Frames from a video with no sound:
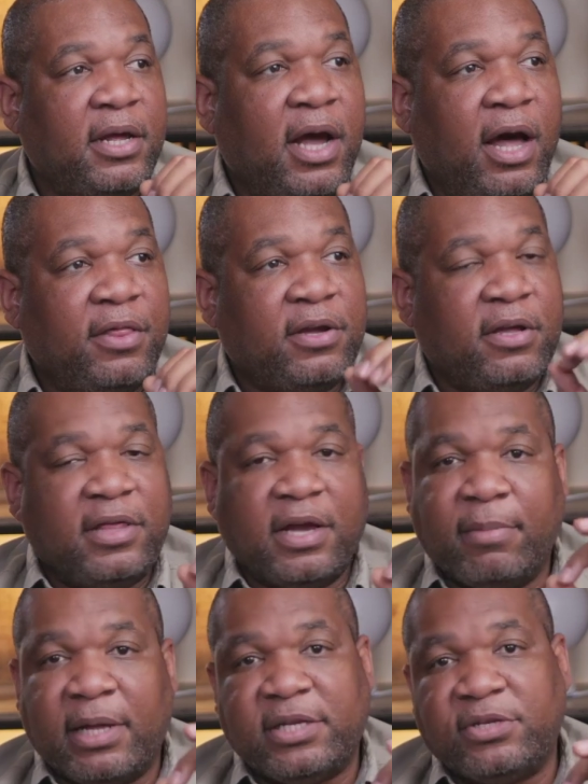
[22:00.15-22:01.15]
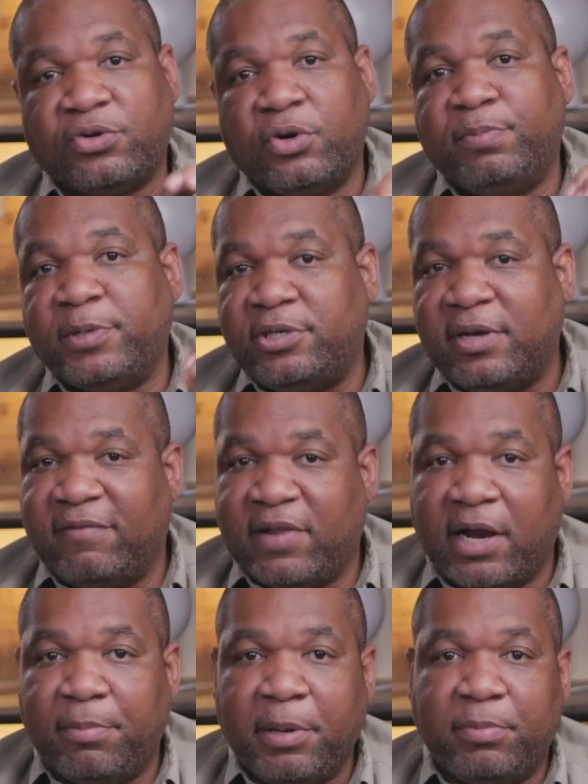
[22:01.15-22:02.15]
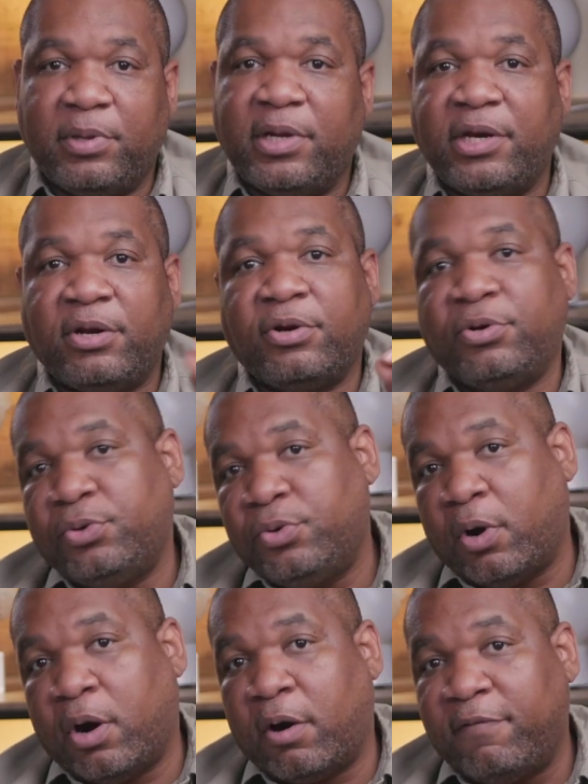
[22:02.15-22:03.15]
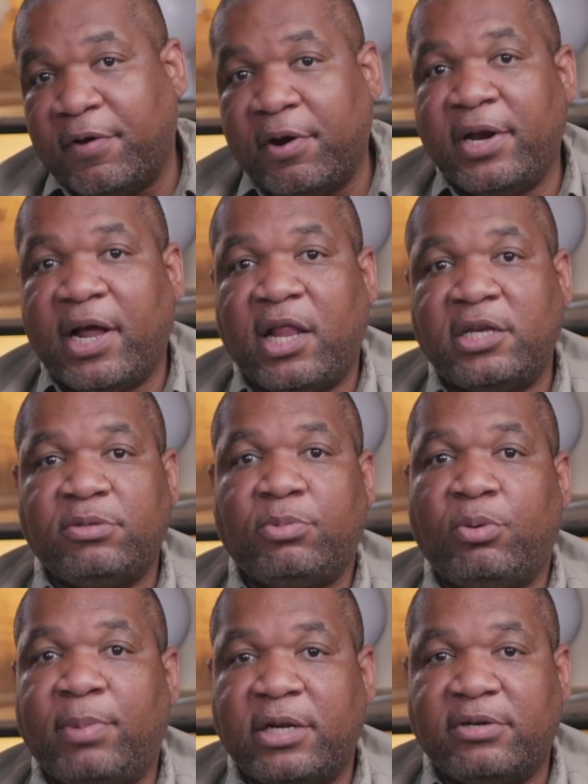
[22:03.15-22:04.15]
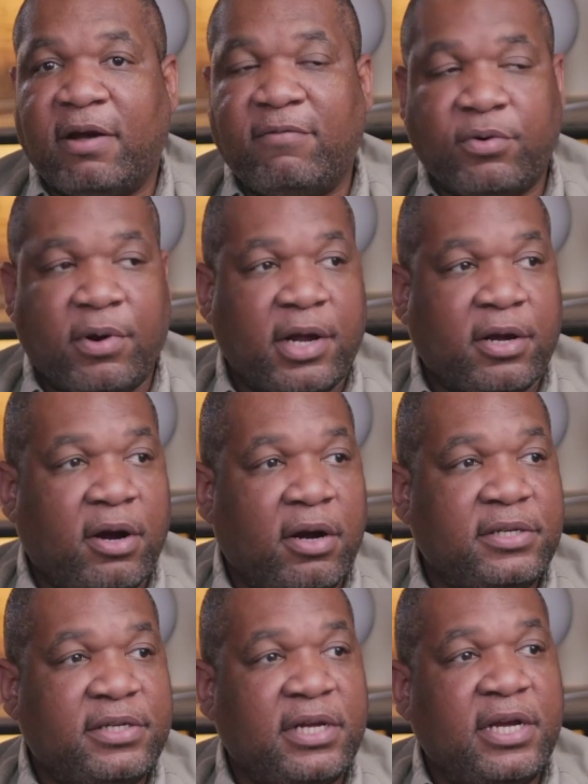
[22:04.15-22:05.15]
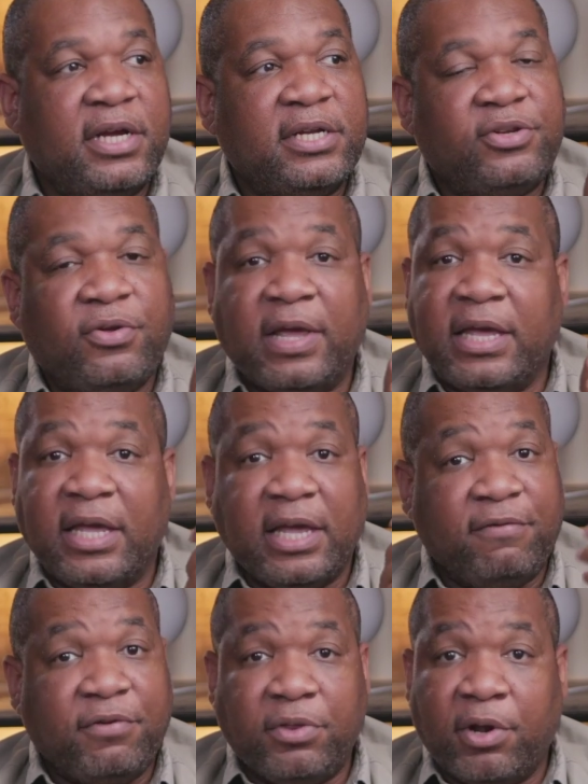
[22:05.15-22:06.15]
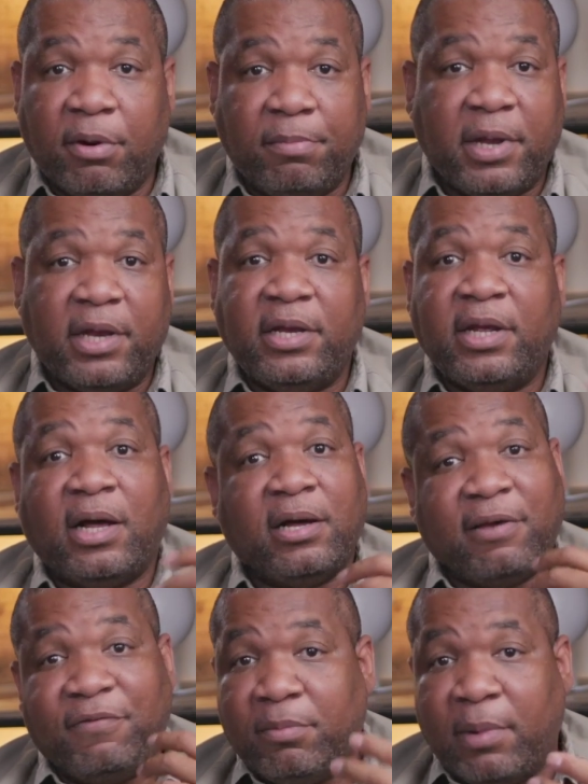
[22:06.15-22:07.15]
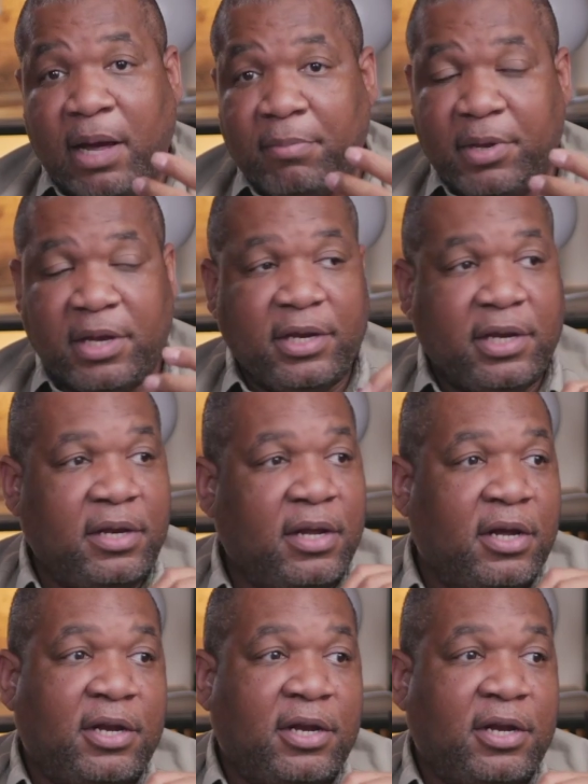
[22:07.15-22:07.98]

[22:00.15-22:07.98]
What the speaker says: The good thing about this group is you have a lot of people in here who are very knowledgeable about travel credit cards, so they can give you their opinion. I'll give you my opinion.